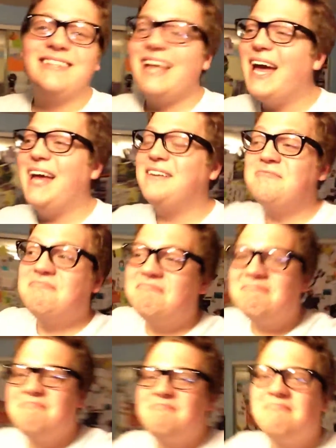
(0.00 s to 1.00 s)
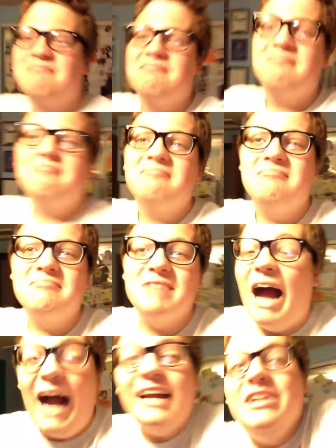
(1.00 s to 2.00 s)
then
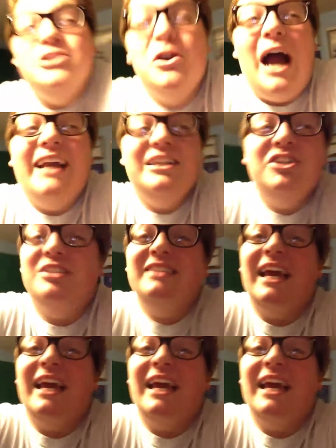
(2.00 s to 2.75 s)
I can do, I can just